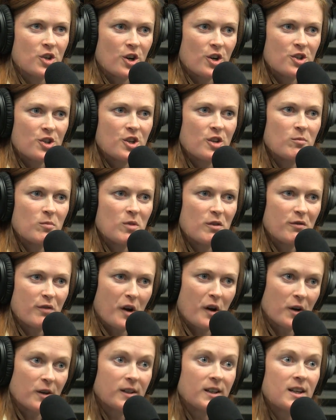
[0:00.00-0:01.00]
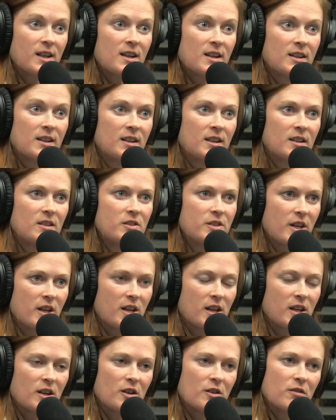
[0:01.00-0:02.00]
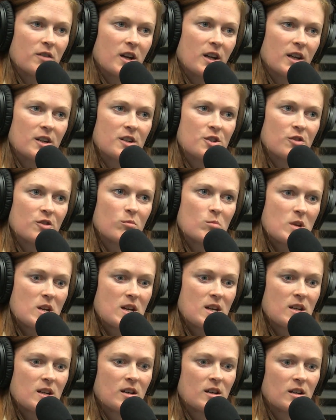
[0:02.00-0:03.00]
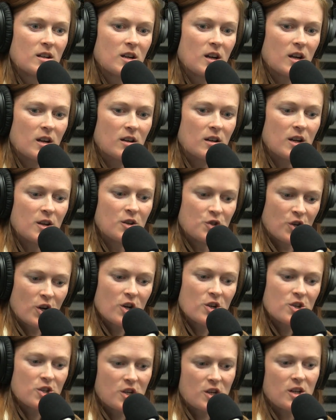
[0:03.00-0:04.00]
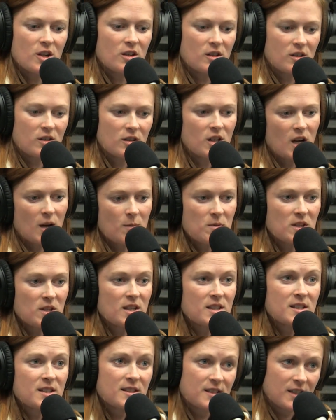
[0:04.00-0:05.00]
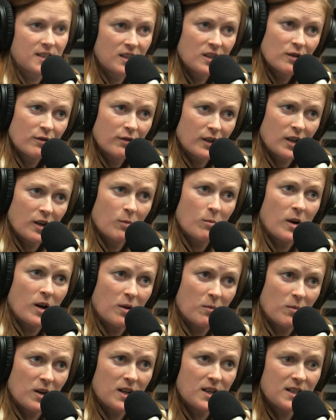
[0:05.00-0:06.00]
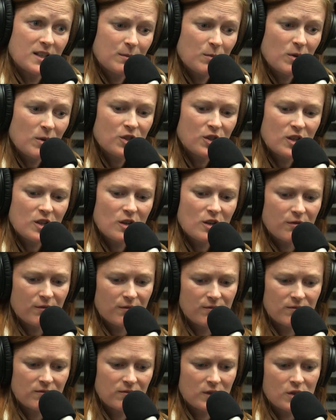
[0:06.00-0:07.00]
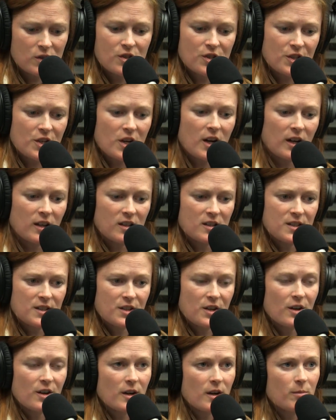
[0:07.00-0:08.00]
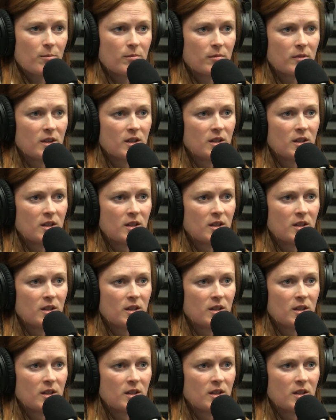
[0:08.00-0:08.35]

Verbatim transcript: charging me fairly, taking advantage of me and charging, I mean, that's a significant amount of money, especially if you're just talking a startup.